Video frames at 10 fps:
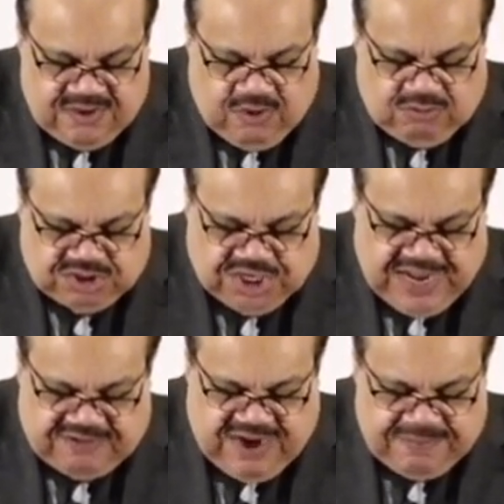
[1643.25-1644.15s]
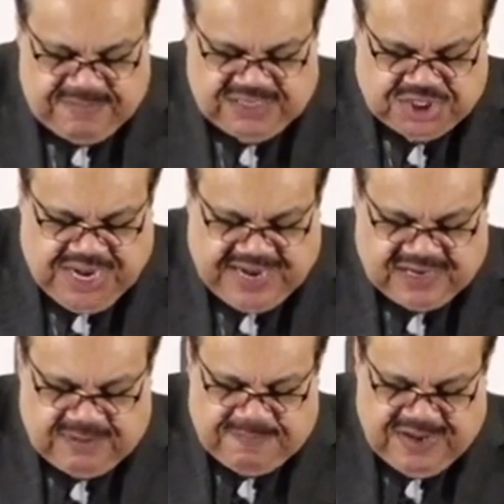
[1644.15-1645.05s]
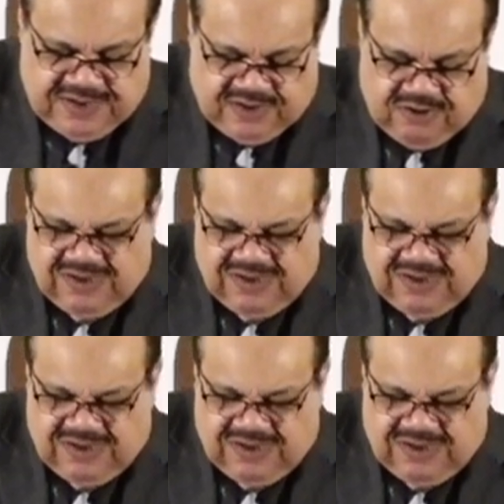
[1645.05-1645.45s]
O Shadrach, Meshach, and Abednego?